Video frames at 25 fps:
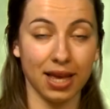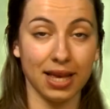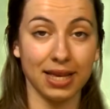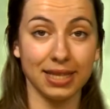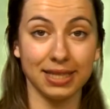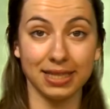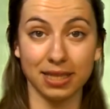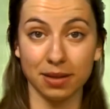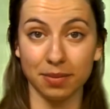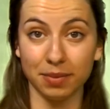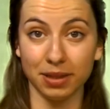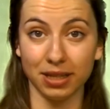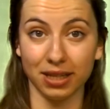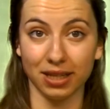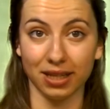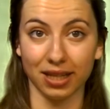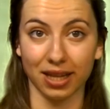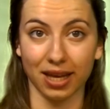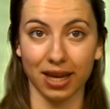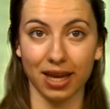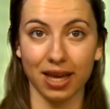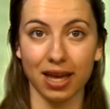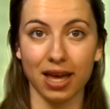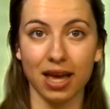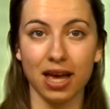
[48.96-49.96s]

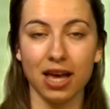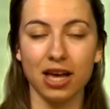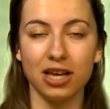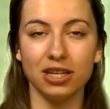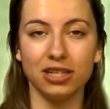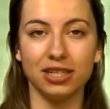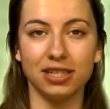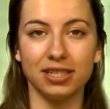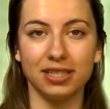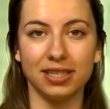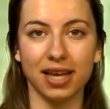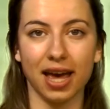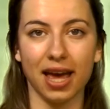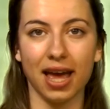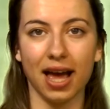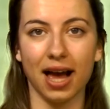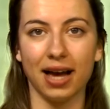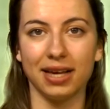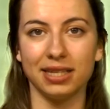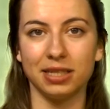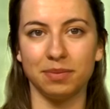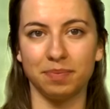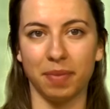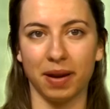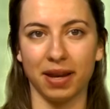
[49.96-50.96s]
Similarly, to say I
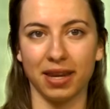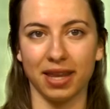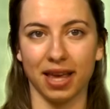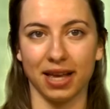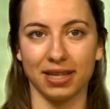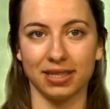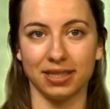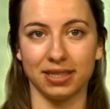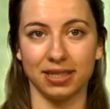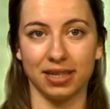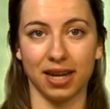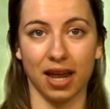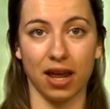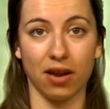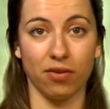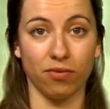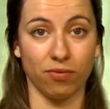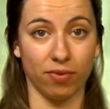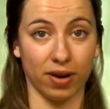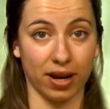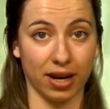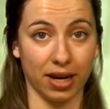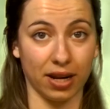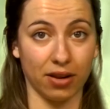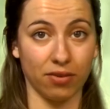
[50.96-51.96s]
spent yesterday
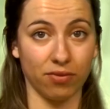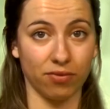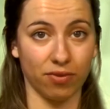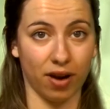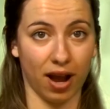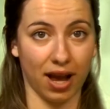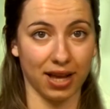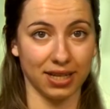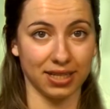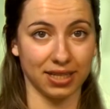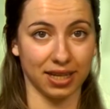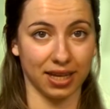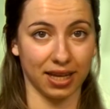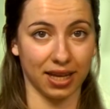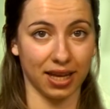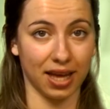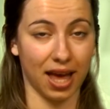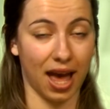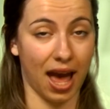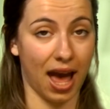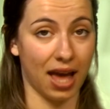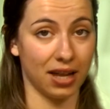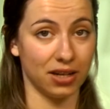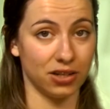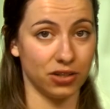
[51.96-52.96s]
reading, writing,
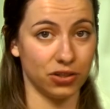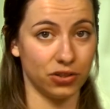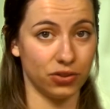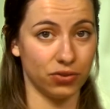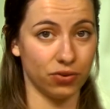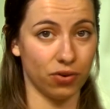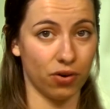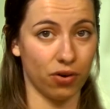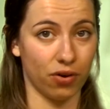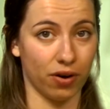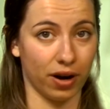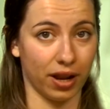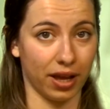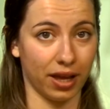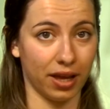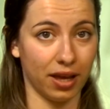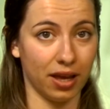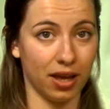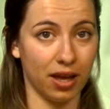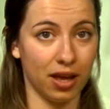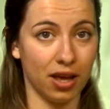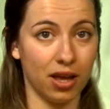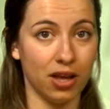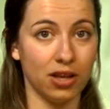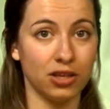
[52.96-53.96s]
and drawing,
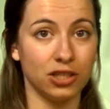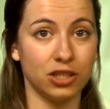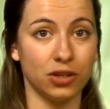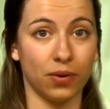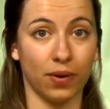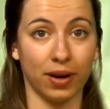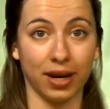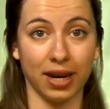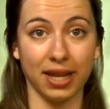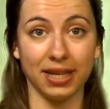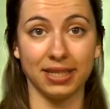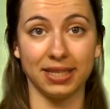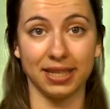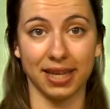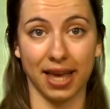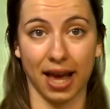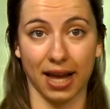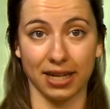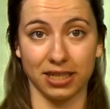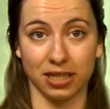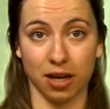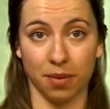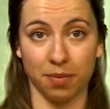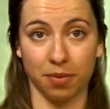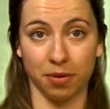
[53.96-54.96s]
so I need to
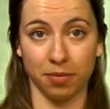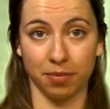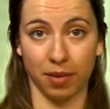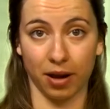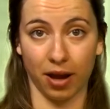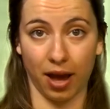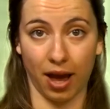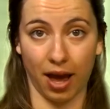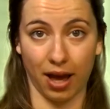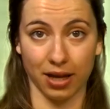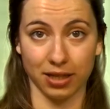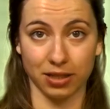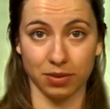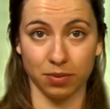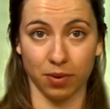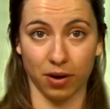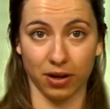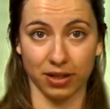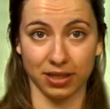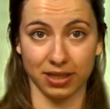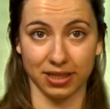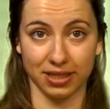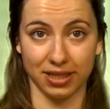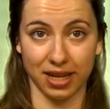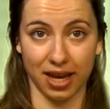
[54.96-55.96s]
catch up on my
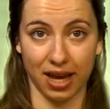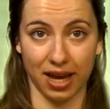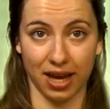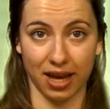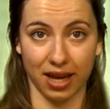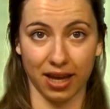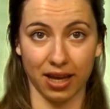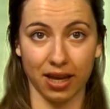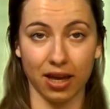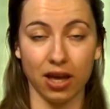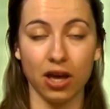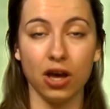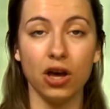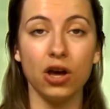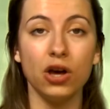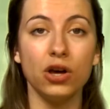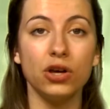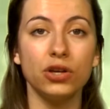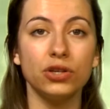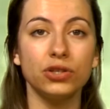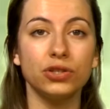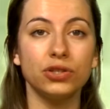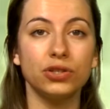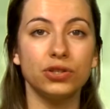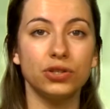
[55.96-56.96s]
housework today,
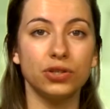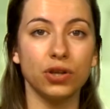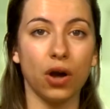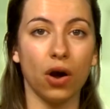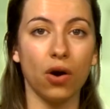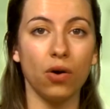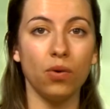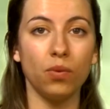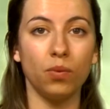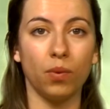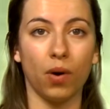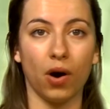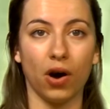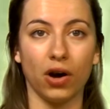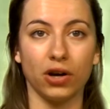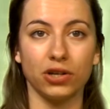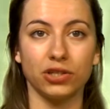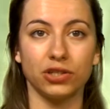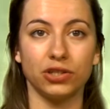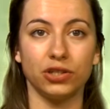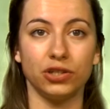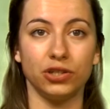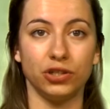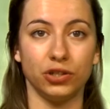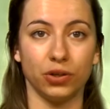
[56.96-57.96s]
so works
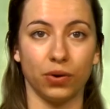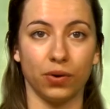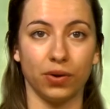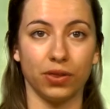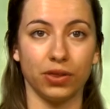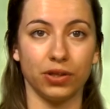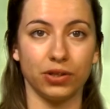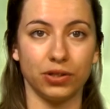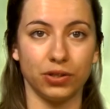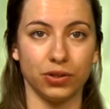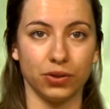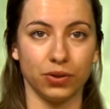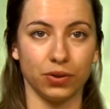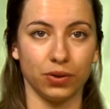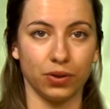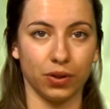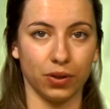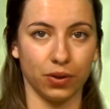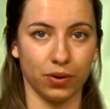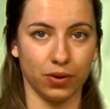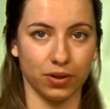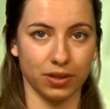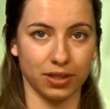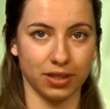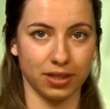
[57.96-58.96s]
to join the two
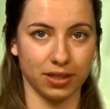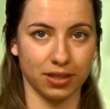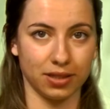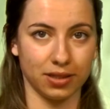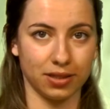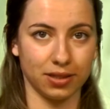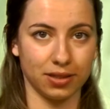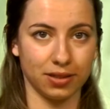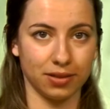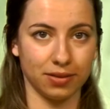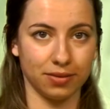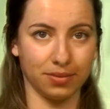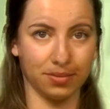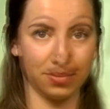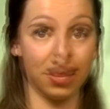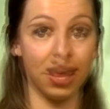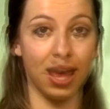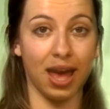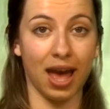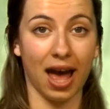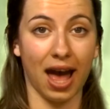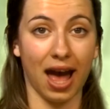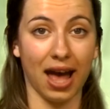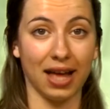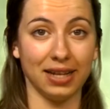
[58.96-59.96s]
clauses.
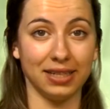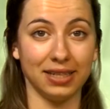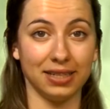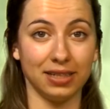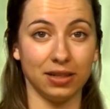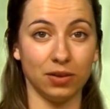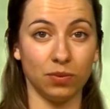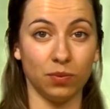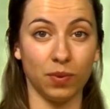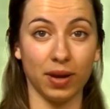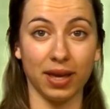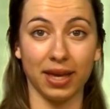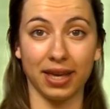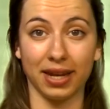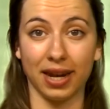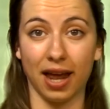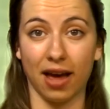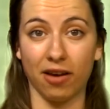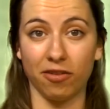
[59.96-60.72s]
And in we can